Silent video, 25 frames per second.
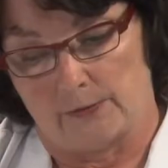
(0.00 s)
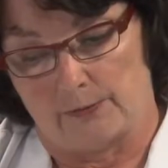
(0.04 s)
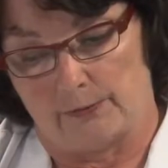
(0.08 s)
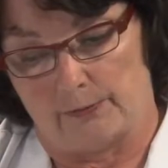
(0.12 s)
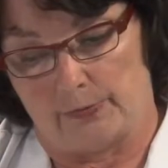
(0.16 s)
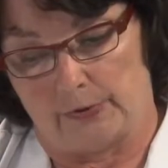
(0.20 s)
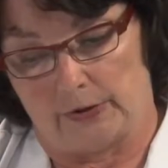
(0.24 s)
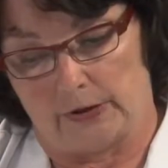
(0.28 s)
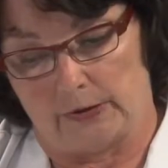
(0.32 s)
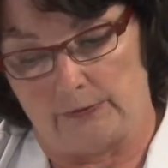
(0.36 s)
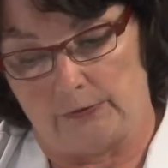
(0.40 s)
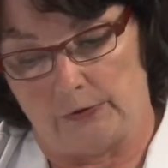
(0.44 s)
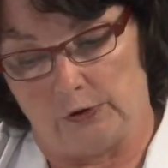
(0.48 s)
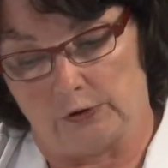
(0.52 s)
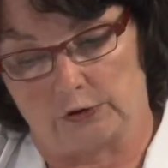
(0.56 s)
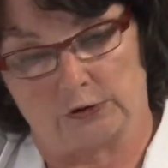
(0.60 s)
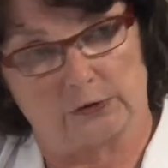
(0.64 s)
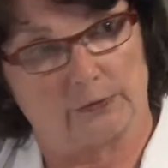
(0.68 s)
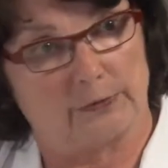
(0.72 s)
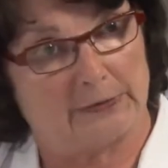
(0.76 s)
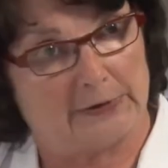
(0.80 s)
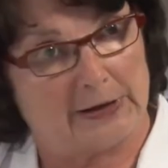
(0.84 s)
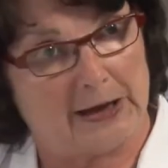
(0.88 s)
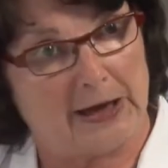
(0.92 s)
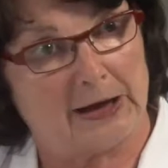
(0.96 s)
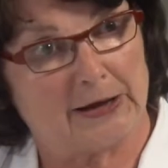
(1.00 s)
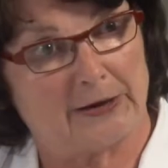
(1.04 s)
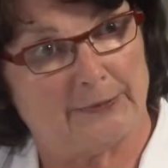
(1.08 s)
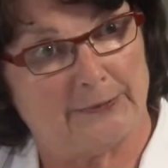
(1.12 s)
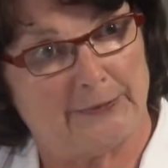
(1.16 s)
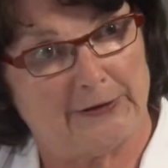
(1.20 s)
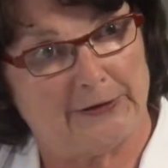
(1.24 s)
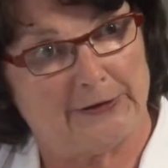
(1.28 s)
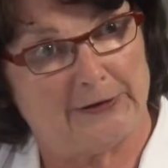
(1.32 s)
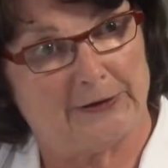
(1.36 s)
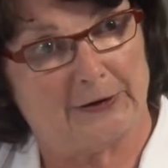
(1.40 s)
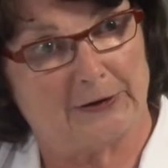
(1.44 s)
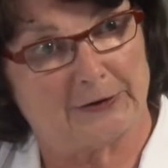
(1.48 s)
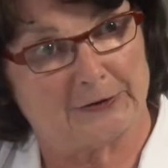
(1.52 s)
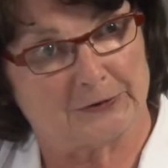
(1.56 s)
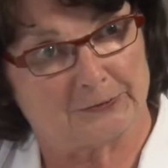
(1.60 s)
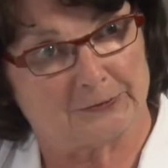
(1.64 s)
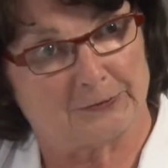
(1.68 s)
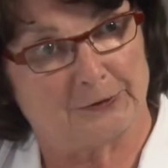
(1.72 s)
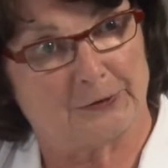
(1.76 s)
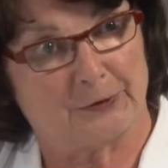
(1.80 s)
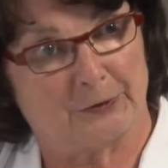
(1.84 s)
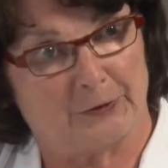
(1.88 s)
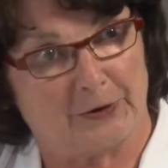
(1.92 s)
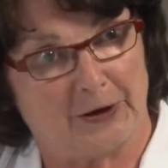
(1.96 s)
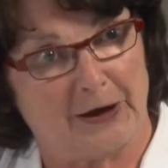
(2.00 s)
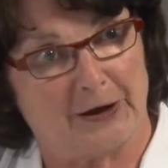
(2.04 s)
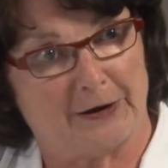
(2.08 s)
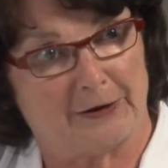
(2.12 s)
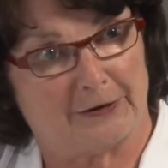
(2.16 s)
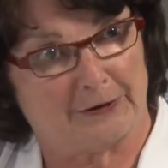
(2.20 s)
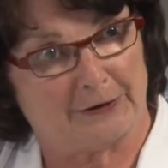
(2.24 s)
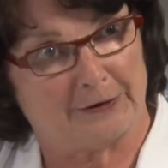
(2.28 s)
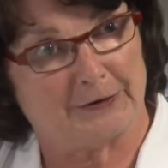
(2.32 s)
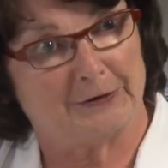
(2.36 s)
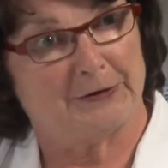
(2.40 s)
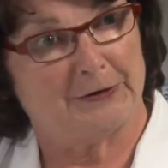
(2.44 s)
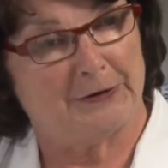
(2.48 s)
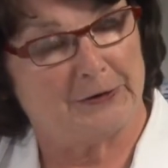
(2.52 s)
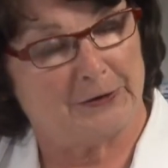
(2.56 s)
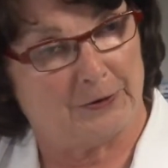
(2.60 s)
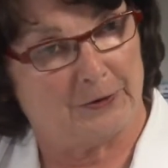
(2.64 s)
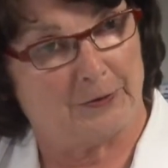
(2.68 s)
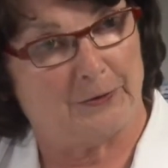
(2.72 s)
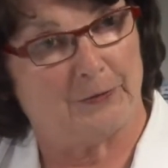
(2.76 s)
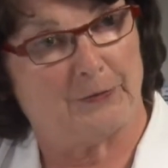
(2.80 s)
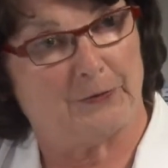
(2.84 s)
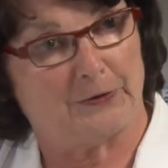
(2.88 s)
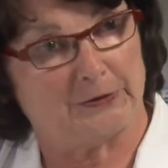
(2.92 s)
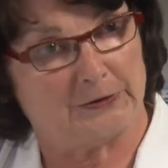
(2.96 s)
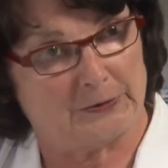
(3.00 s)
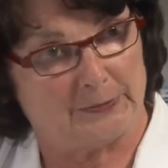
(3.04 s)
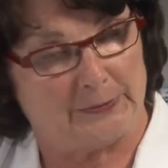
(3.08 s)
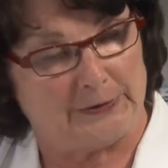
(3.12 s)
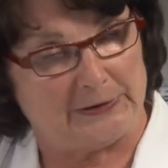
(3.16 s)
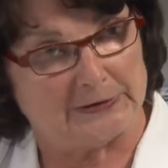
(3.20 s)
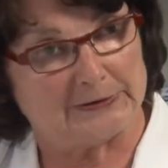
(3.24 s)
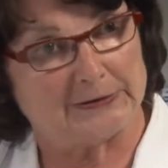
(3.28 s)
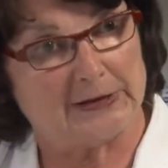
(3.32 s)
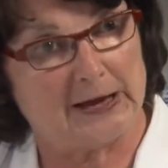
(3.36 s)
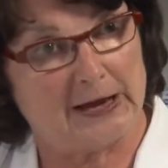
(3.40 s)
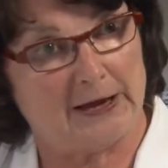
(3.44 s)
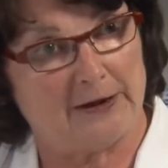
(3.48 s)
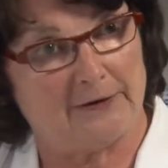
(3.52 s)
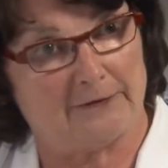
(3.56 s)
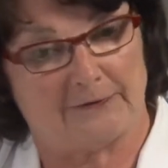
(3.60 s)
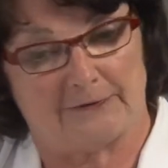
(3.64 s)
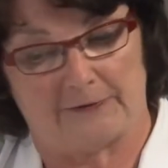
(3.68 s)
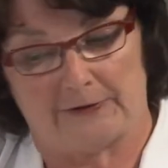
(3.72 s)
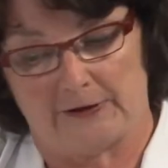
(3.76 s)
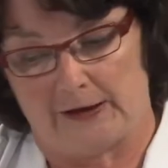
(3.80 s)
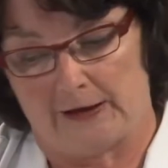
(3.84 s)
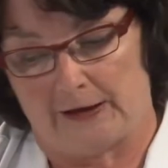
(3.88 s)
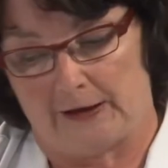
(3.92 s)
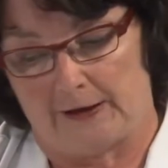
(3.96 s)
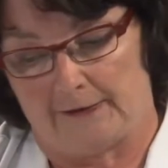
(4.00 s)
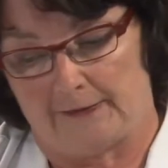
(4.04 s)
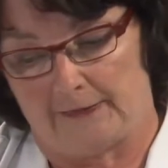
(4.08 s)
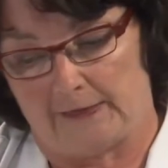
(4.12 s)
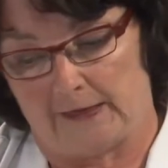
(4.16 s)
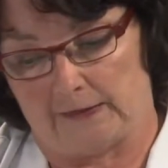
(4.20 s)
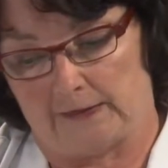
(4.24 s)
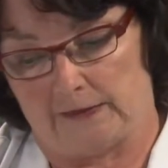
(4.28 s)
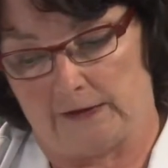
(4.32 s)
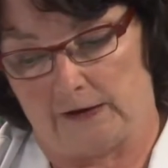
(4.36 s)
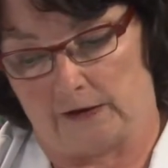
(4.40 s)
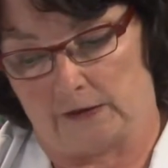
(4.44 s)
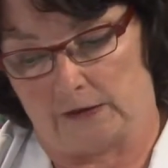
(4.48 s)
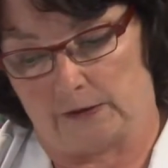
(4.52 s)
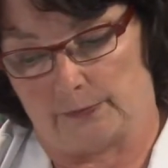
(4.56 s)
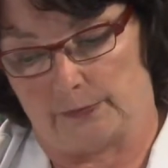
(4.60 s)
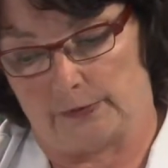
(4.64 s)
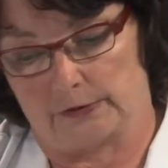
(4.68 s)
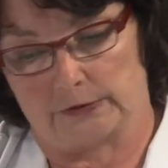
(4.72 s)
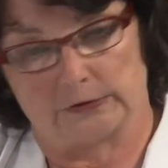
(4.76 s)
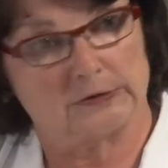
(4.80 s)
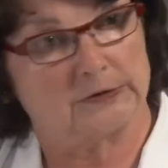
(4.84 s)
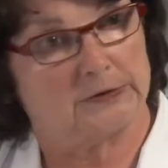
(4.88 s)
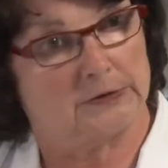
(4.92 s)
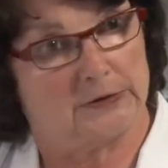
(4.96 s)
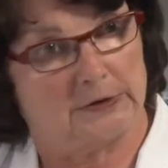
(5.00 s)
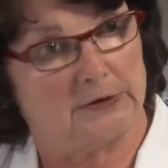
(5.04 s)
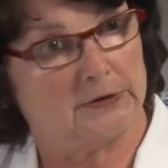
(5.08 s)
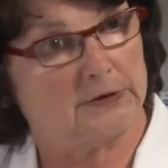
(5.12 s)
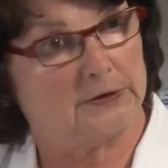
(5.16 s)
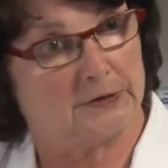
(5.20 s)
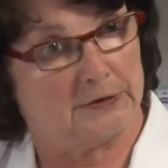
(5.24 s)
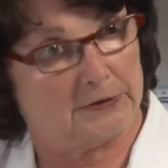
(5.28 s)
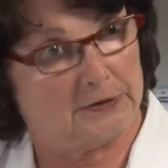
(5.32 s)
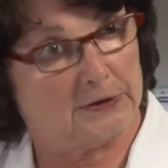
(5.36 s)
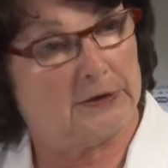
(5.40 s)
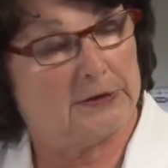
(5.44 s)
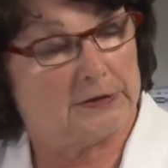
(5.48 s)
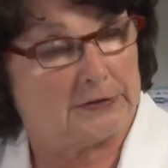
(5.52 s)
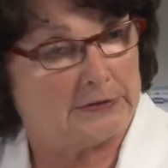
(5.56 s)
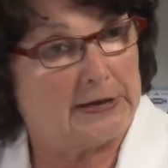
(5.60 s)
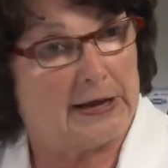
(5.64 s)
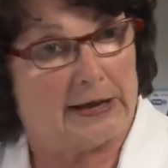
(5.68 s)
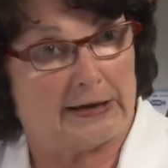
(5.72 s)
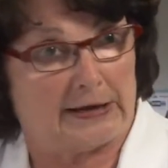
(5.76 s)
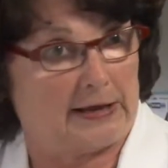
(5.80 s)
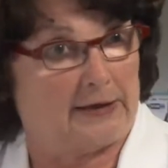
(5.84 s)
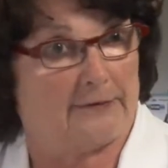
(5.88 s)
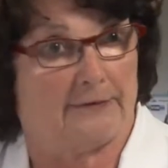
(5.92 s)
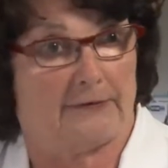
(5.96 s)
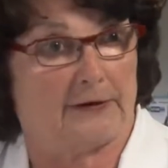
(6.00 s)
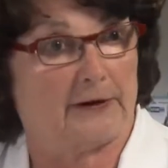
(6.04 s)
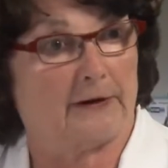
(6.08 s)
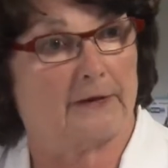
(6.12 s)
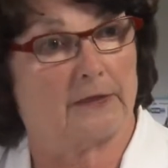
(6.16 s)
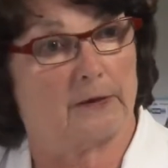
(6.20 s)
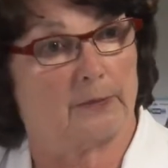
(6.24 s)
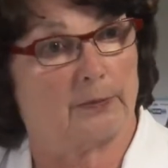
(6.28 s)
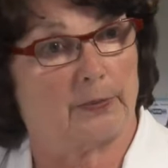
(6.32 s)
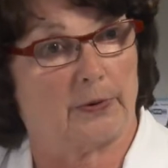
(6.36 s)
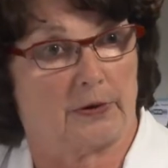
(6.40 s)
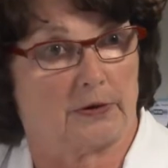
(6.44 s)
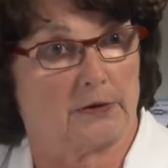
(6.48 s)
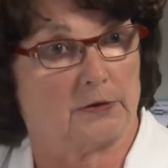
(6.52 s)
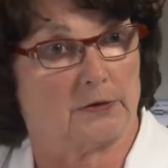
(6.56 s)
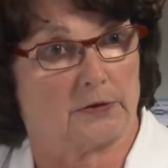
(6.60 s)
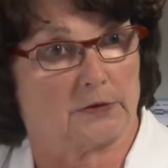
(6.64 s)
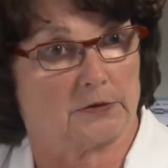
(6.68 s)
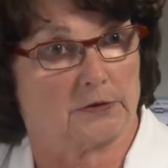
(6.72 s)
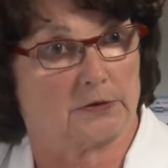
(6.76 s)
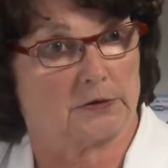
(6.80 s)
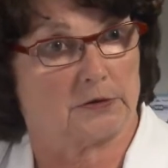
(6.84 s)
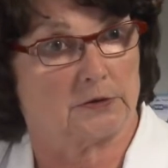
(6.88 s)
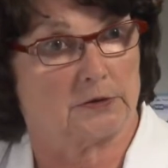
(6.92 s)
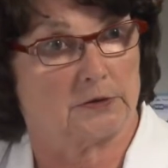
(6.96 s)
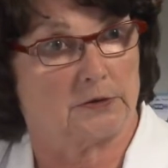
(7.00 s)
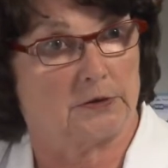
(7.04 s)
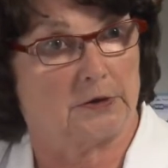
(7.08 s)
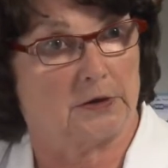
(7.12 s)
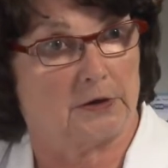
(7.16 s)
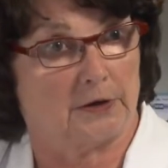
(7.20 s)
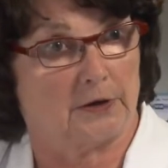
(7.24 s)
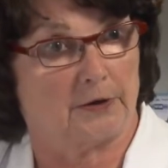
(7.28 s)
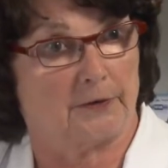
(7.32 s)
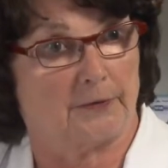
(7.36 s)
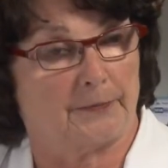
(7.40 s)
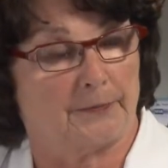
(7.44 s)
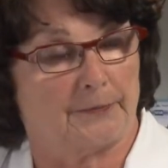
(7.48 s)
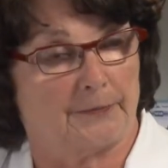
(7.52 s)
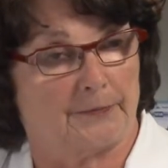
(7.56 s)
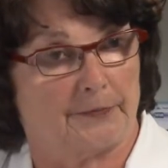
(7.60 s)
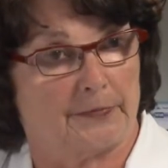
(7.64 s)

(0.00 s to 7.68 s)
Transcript: But mutual monogamy does require, you know, to be safe, that the other person is not having other partners, you know?